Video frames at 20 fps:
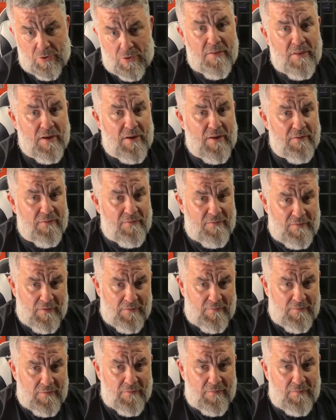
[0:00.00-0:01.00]
The
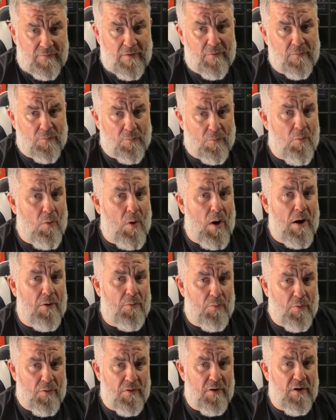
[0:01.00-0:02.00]
consistency is
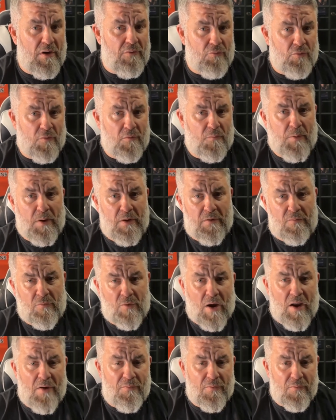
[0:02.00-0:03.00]
required with an interest-based
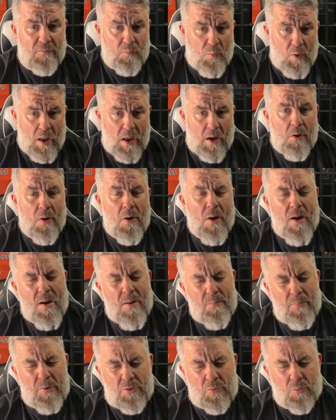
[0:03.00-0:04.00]
graph as well,
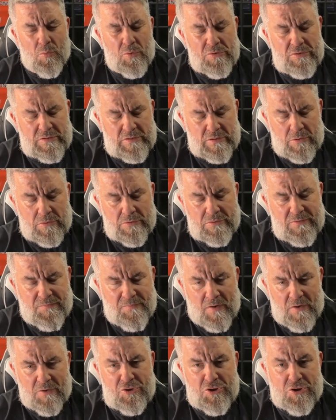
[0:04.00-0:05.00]
but the results
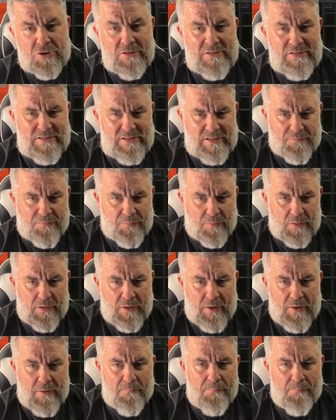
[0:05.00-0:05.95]
function differently.